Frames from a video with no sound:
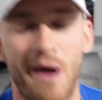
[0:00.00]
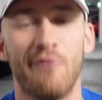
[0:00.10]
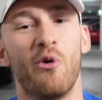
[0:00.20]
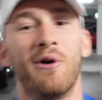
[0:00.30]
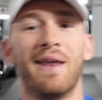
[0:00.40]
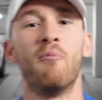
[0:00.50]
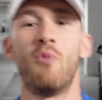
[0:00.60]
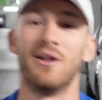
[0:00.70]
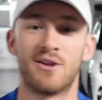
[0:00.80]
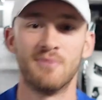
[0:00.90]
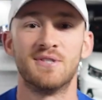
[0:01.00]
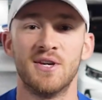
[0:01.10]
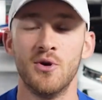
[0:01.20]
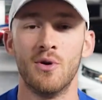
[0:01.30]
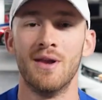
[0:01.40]
everyone and welcome
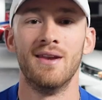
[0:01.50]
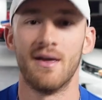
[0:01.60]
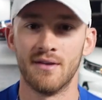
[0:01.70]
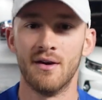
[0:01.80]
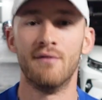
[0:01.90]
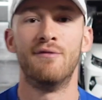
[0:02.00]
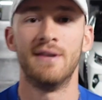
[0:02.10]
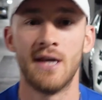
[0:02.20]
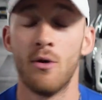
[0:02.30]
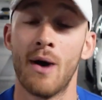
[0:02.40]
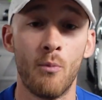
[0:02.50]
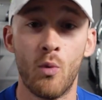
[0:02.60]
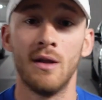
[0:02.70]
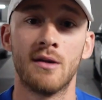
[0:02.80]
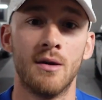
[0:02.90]
to another video and
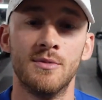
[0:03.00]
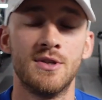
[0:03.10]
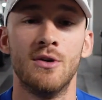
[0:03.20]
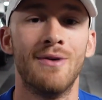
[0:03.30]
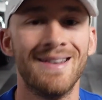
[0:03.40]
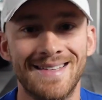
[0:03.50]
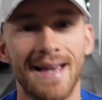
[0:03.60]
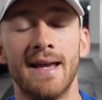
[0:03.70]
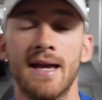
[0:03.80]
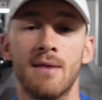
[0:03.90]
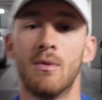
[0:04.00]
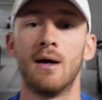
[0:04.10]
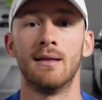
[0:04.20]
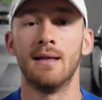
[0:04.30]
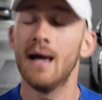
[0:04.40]
welcome to a day in
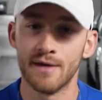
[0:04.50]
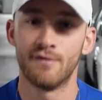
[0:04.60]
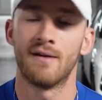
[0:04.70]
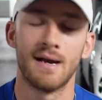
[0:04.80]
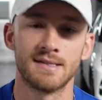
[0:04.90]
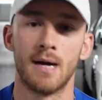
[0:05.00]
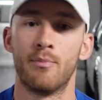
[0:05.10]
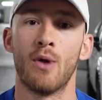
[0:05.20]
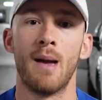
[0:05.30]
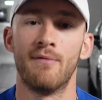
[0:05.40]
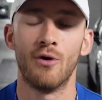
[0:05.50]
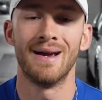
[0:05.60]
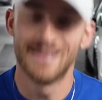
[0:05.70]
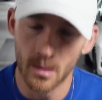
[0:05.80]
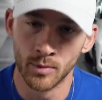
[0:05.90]
my life as I prep for
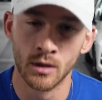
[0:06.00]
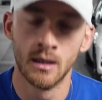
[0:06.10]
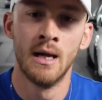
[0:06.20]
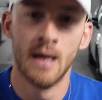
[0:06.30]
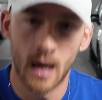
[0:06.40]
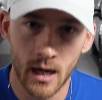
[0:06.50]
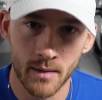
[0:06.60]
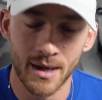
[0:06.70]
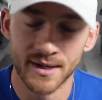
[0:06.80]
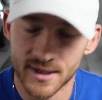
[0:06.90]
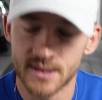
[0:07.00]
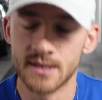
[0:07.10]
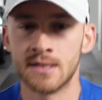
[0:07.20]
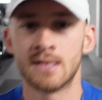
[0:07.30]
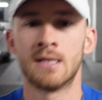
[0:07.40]
a double Ironman
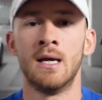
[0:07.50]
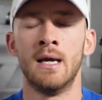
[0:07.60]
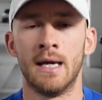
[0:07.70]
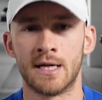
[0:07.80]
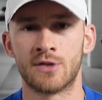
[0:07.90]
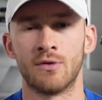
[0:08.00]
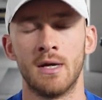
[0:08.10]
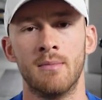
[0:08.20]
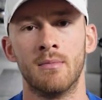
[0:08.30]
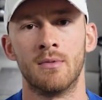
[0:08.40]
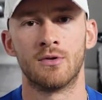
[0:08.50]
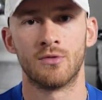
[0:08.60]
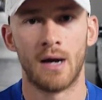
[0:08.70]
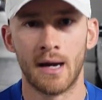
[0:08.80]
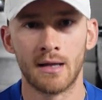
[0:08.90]
distance extreme
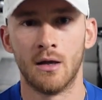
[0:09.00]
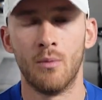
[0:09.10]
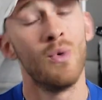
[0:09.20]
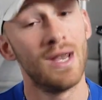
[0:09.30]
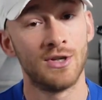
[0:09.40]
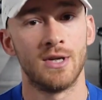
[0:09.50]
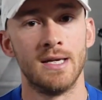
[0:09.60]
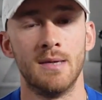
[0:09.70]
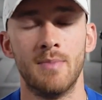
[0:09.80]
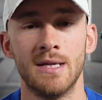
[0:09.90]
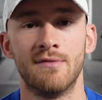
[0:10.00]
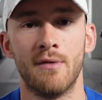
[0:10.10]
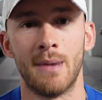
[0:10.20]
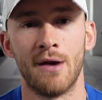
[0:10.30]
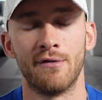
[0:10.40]
triathlon, which is a bit of
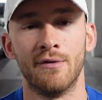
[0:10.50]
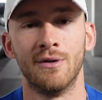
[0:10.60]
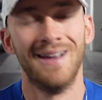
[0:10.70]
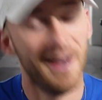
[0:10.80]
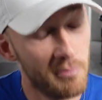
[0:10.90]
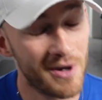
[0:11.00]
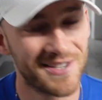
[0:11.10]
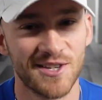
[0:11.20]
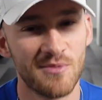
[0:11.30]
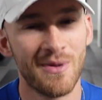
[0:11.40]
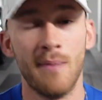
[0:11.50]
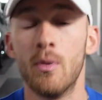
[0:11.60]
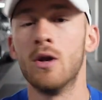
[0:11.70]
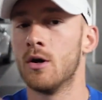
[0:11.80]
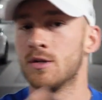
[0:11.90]
a mouthful, I must admit,
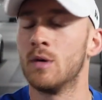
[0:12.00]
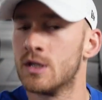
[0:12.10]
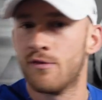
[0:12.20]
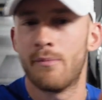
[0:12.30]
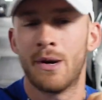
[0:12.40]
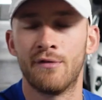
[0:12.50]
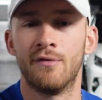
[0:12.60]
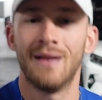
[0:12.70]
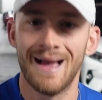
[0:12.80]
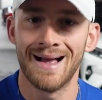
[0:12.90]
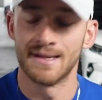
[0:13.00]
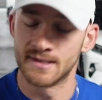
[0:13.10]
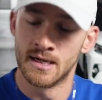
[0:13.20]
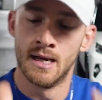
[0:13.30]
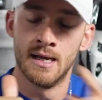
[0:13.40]
but not as much of a mouthful
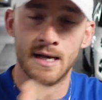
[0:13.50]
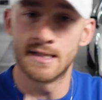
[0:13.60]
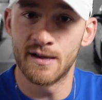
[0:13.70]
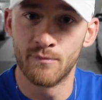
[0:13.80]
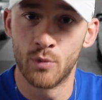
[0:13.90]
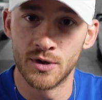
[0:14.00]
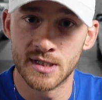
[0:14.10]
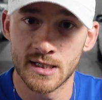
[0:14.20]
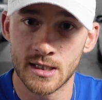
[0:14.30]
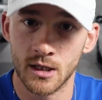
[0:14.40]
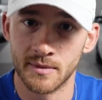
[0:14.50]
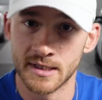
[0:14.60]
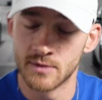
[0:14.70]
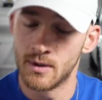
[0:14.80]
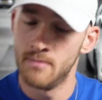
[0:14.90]
as a 7.6
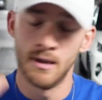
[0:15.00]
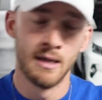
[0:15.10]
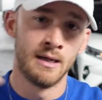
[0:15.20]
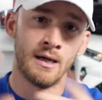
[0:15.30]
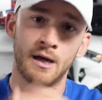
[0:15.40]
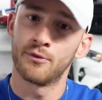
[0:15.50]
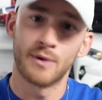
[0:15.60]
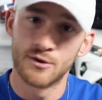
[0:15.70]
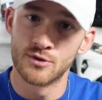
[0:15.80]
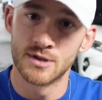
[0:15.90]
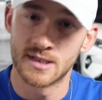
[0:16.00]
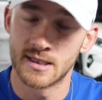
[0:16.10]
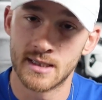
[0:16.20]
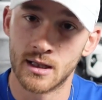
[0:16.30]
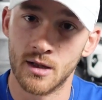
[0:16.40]
kilometer swim, a
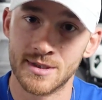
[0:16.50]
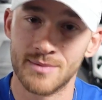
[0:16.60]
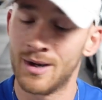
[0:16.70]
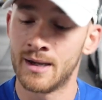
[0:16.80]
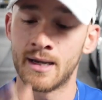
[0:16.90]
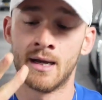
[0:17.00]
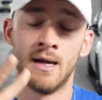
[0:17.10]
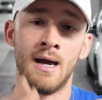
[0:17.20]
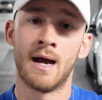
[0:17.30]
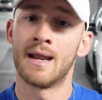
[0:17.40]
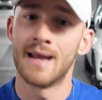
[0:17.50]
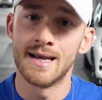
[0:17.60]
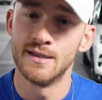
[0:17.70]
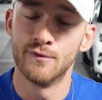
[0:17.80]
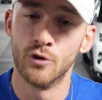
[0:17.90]
360 kilometer bike, and an
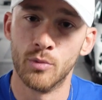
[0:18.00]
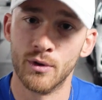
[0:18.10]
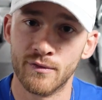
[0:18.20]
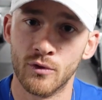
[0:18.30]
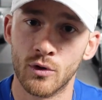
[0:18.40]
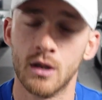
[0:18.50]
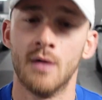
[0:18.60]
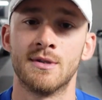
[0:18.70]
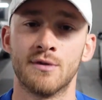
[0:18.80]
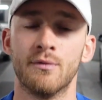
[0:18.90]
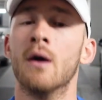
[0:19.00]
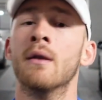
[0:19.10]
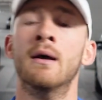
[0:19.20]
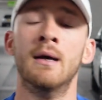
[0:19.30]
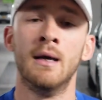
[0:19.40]
84.4 kilometer
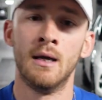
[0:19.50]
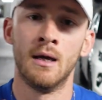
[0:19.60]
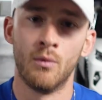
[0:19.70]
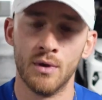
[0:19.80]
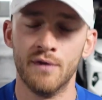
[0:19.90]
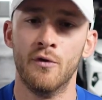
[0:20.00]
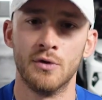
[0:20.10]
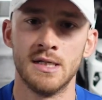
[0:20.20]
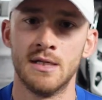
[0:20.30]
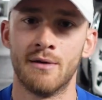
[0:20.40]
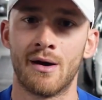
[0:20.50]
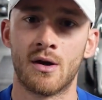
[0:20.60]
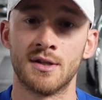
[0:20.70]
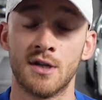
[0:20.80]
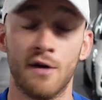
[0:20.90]
run with a 42 hour
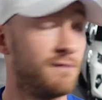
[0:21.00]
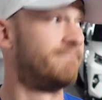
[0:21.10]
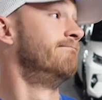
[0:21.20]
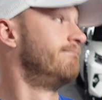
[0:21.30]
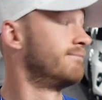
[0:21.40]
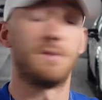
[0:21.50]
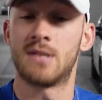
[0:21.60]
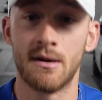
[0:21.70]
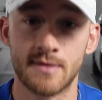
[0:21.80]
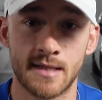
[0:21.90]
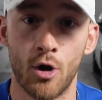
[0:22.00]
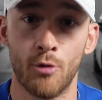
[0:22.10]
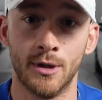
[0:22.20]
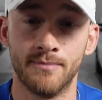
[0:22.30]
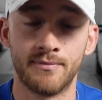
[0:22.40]
cutoff. Sounds
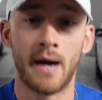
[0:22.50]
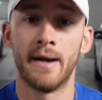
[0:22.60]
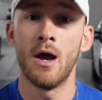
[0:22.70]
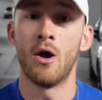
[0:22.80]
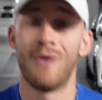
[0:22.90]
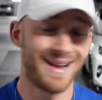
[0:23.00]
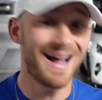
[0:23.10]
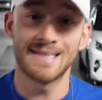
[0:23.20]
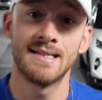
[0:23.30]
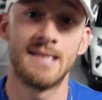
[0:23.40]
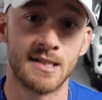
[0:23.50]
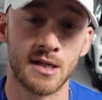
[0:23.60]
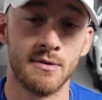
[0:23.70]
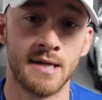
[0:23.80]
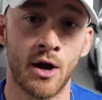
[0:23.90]
terrible, I know, and as it is
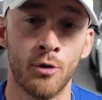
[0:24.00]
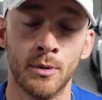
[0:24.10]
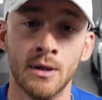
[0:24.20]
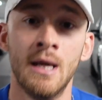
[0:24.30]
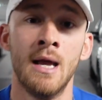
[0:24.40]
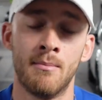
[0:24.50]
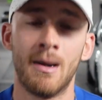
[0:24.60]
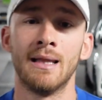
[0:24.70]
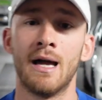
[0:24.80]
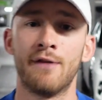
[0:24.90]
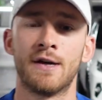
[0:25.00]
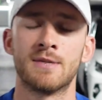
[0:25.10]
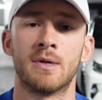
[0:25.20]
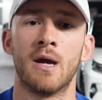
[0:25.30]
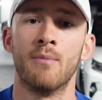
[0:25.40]
so terrible, my life has
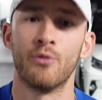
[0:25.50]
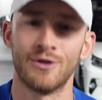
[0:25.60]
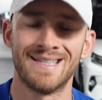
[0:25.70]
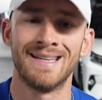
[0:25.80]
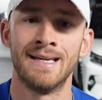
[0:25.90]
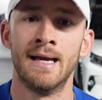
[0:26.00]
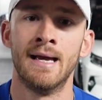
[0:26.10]
become pretty